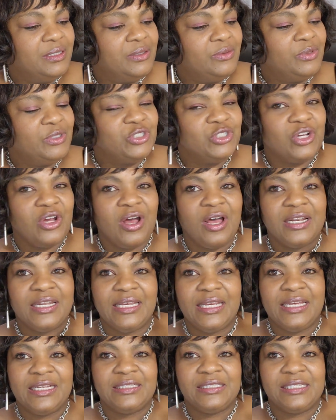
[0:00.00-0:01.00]
what you call
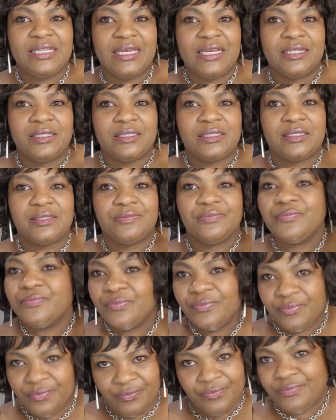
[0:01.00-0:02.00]
it? Intense.
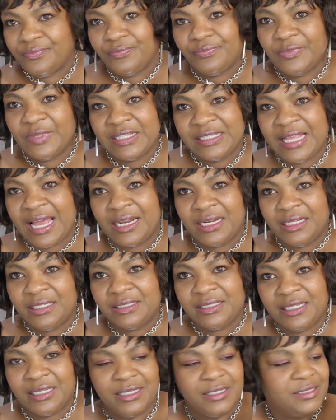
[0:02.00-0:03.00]
It's not
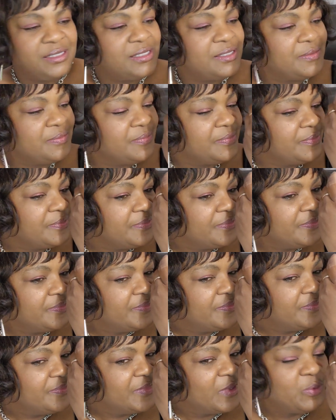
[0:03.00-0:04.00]
intense.
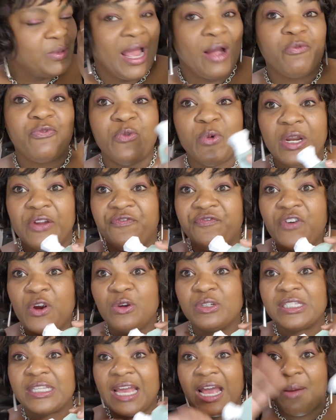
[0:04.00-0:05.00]
Now, when it
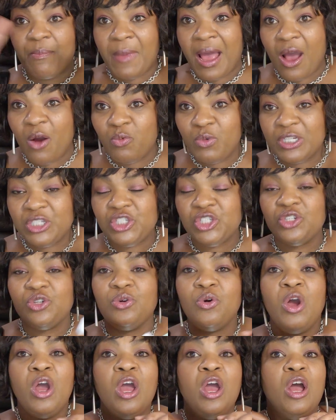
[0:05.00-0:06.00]
first come out with
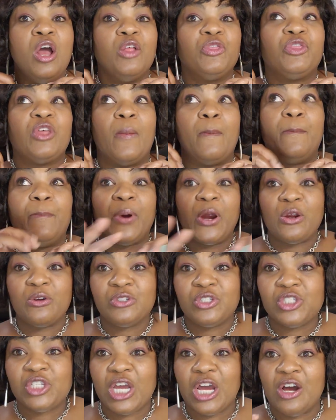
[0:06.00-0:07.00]
you, the
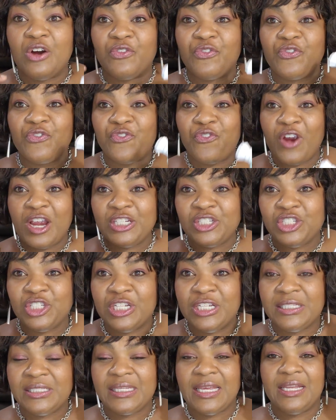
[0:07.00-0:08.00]
burst of
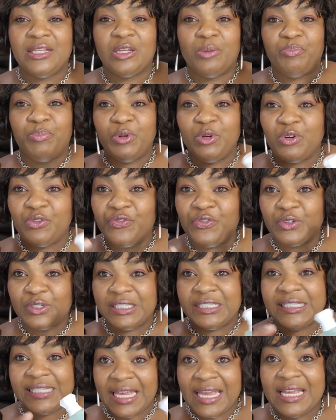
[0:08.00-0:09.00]
freshness and the beautiful
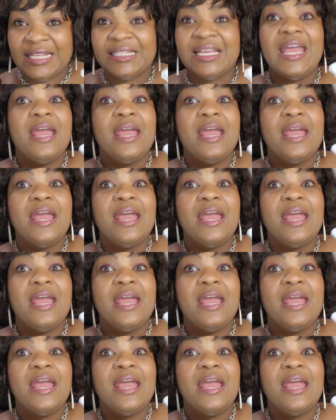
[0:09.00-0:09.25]
scent,